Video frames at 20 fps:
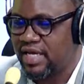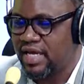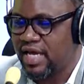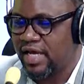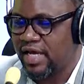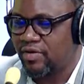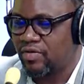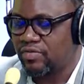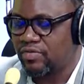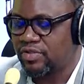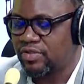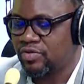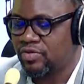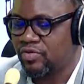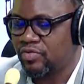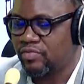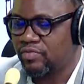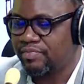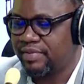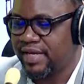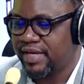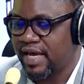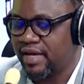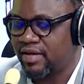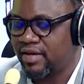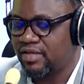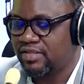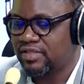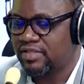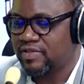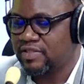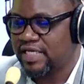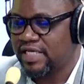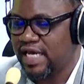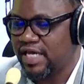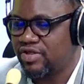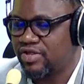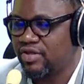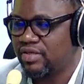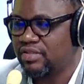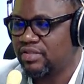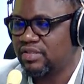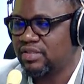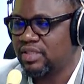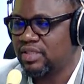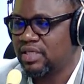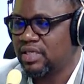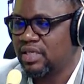had also begun consultations.